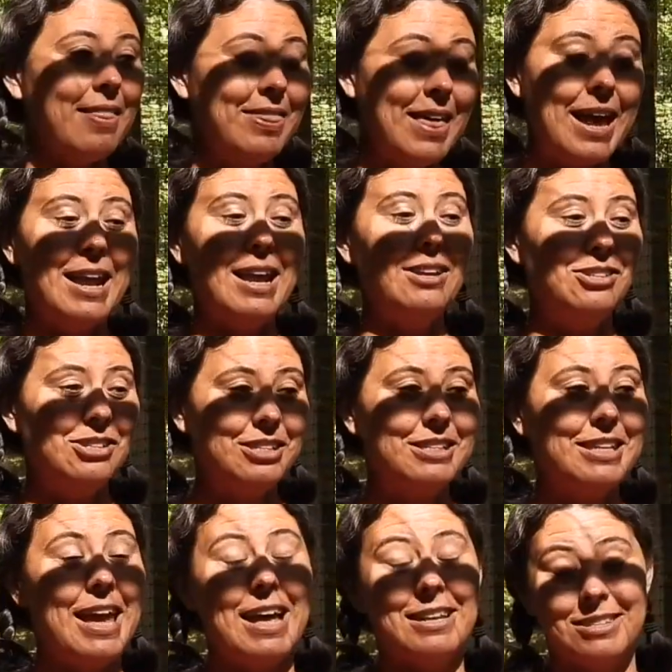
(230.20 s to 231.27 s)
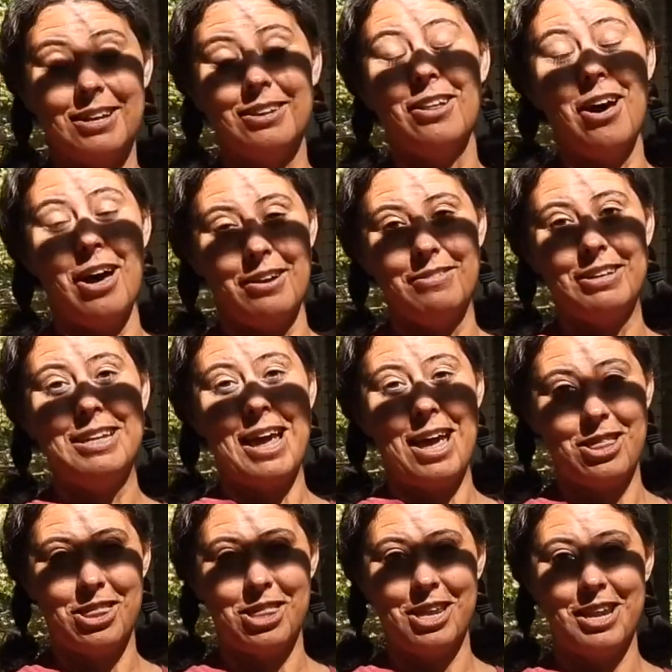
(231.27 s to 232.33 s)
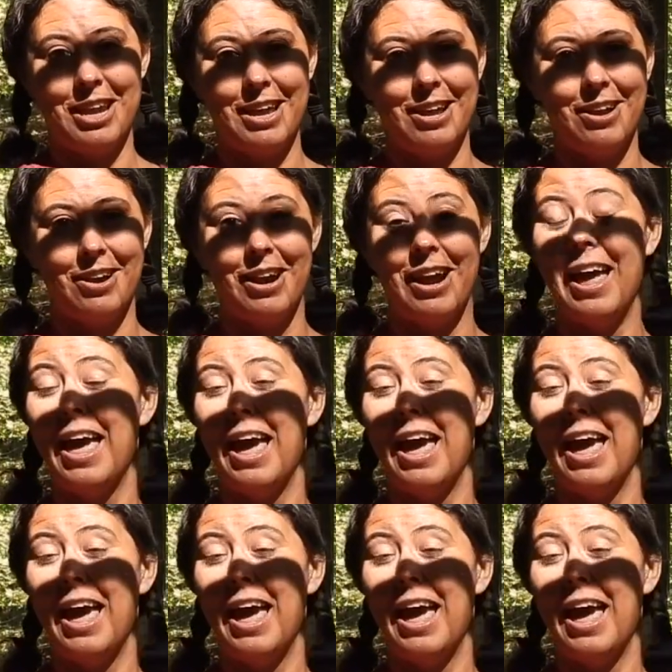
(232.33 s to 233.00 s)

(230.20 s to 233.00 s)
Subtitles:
that it just gets a lot of attention here,